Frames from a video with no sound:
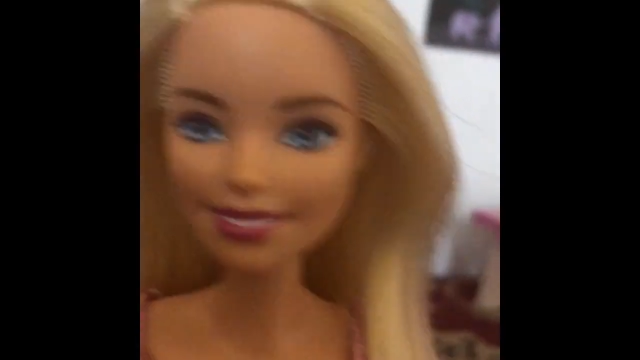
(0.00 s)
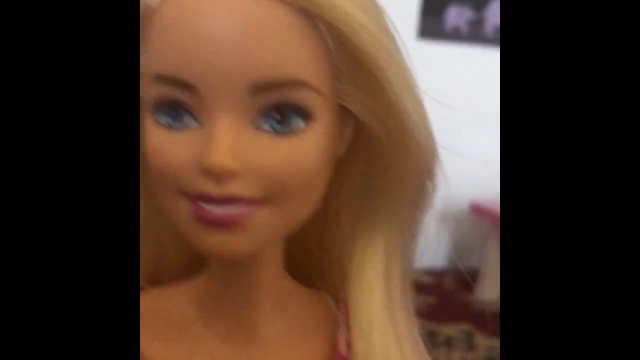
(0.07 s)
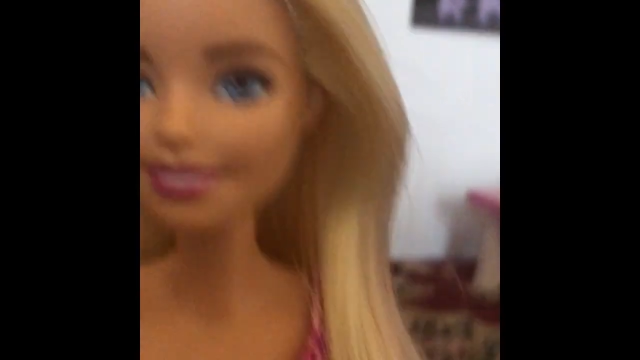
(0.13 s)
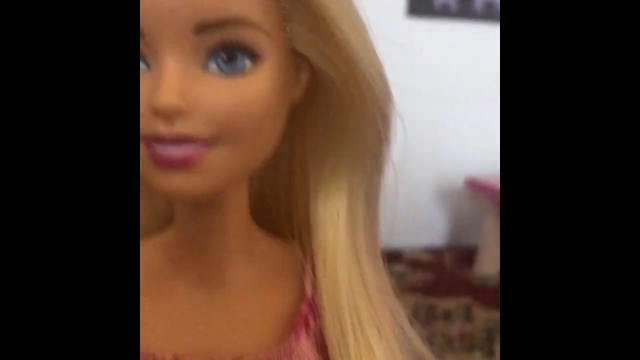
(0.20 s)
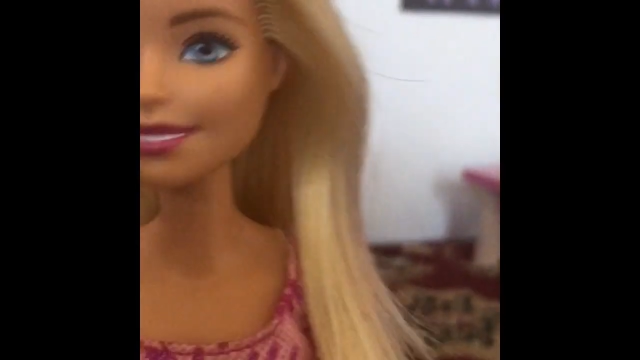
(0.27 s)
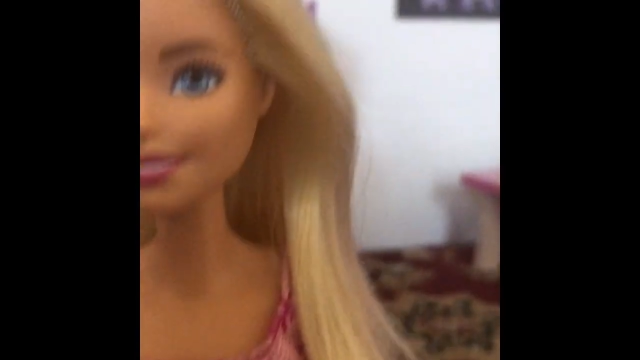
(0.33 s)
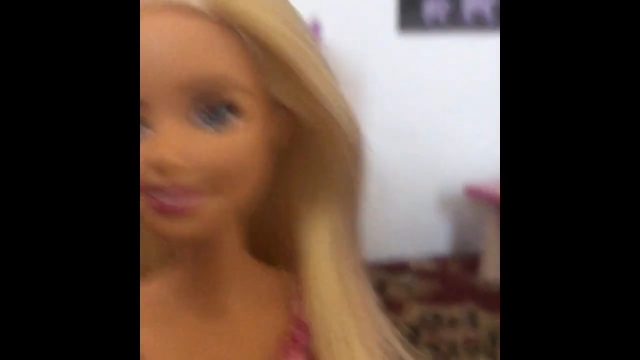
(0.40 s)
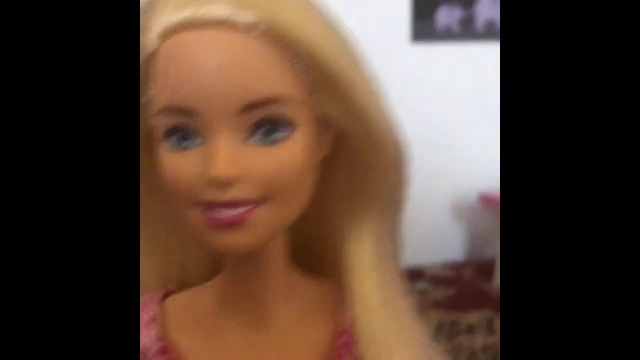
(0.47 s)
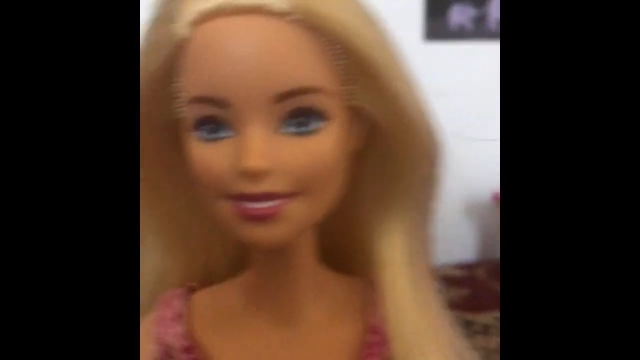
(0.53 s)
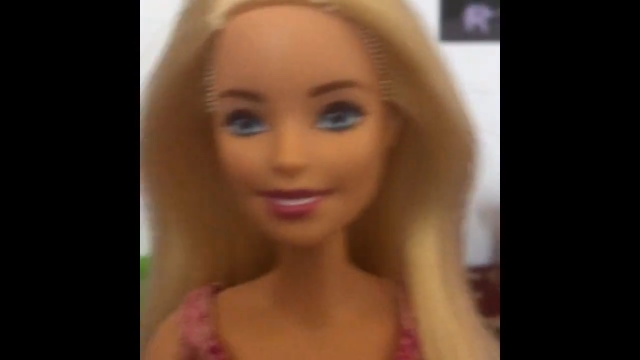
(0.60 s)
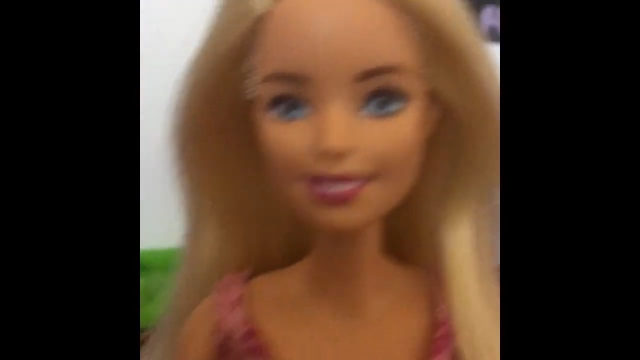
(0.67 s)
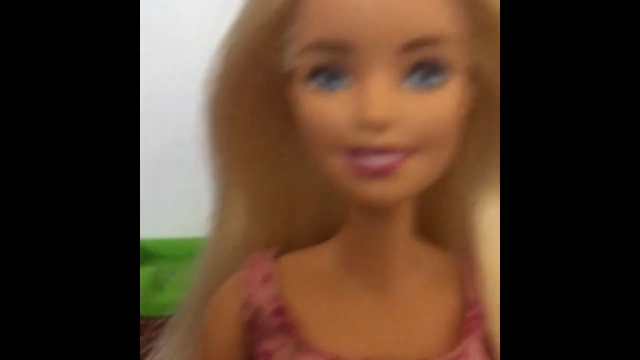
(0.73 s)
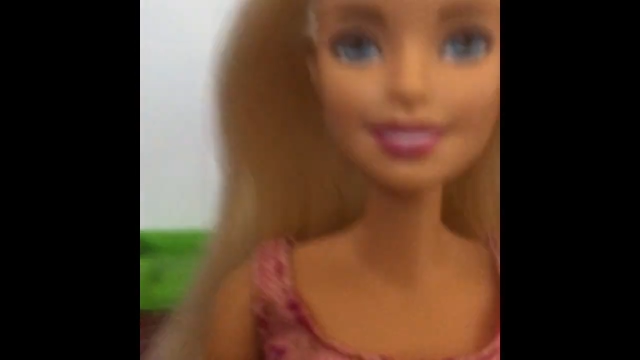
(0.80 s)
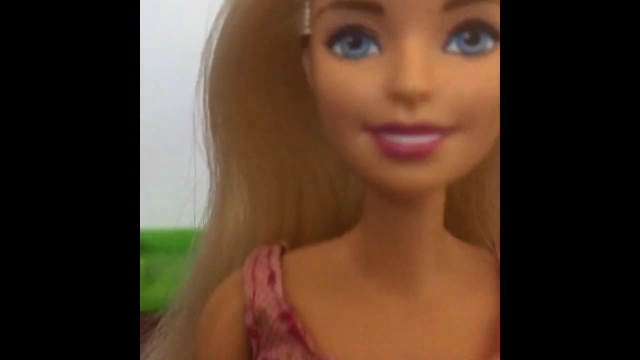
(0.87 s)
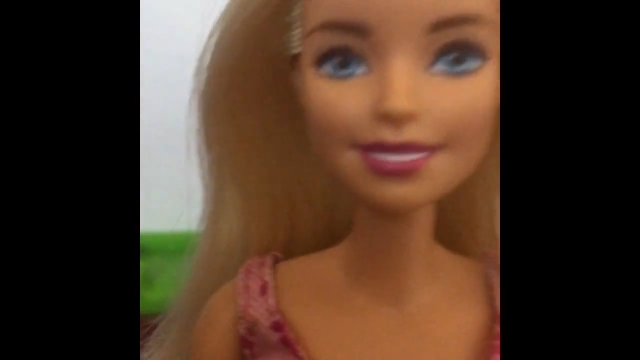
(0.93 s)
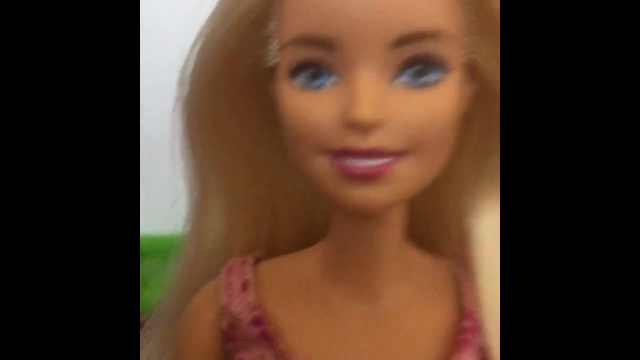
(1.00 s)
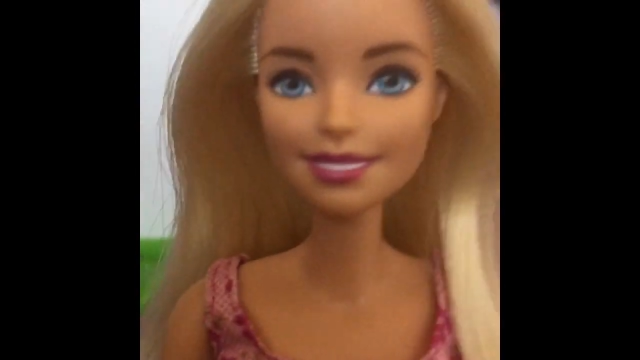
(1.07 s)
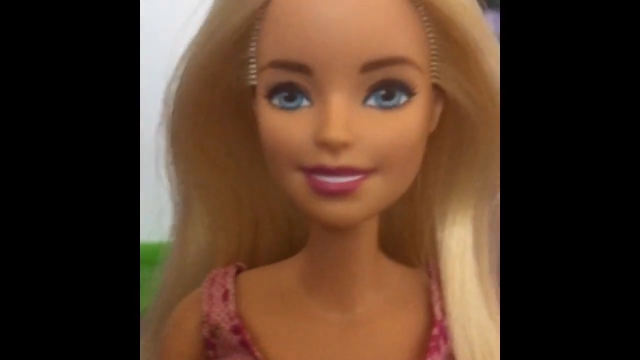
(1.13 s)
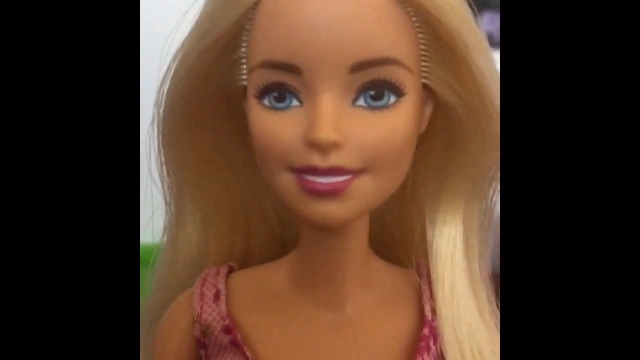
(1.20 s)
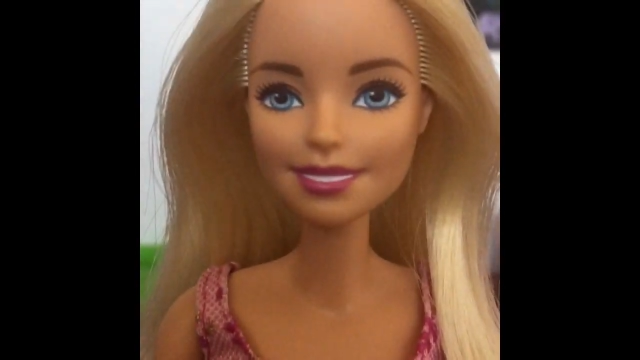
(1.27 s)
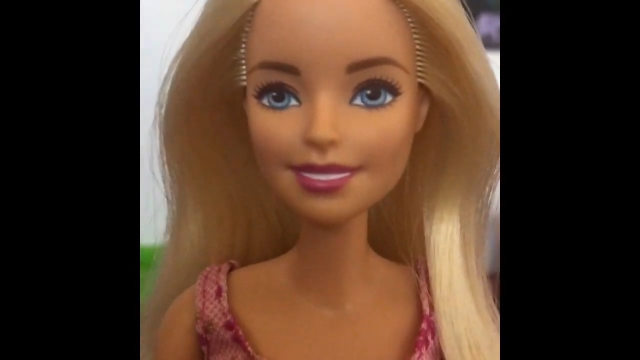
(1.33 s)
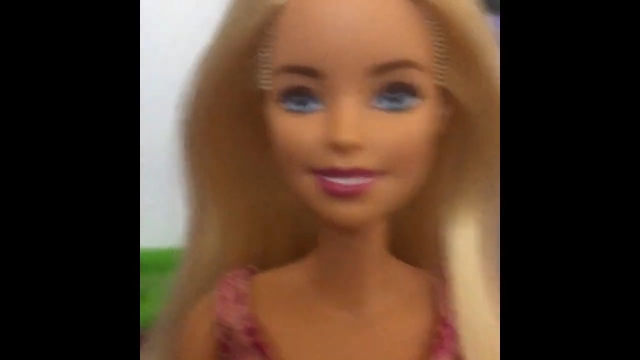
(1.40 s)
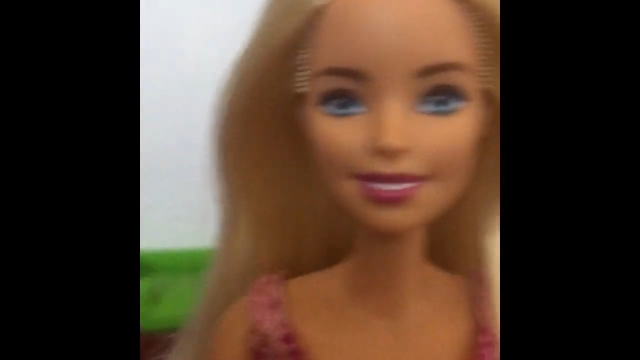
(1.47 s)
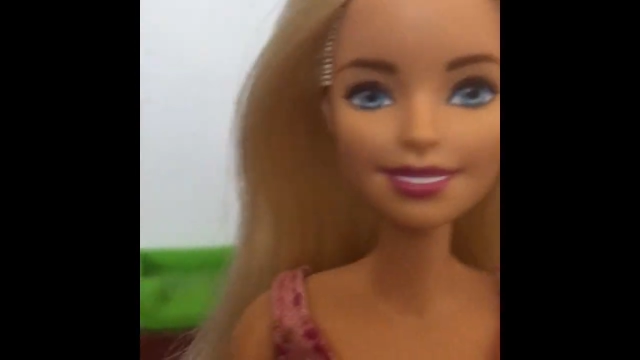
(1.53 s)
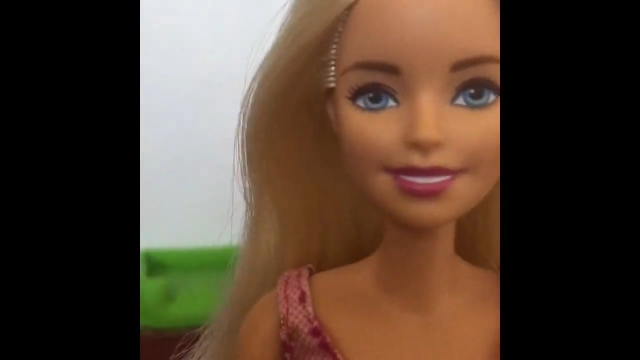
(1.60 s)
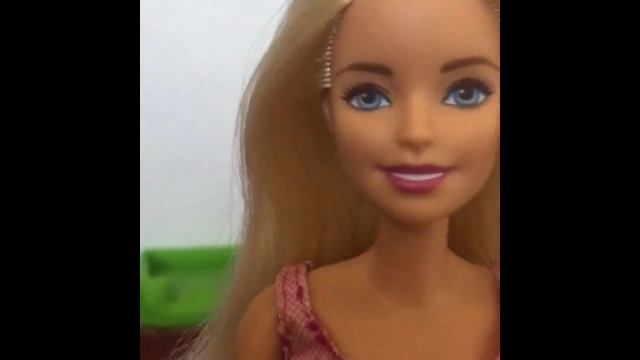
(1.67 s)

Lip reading: I guess, but I mean, it's not